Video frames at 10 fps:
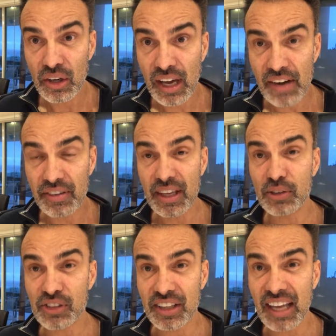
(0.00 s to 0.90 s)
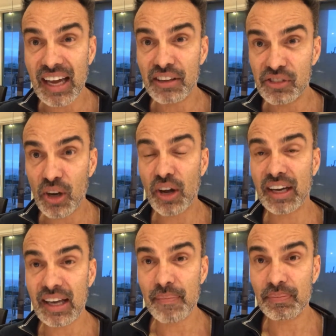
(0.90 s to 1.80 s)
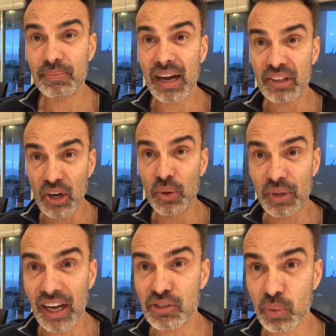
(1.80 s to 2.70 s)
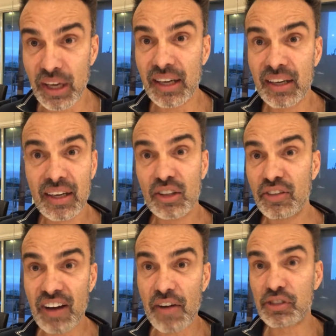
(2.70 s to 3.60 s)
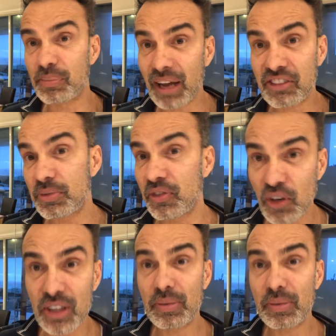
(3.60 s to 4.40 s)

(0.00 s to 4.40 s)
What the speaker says: everything else like that. It's not like back in the old days where your father was a blacksmith, you were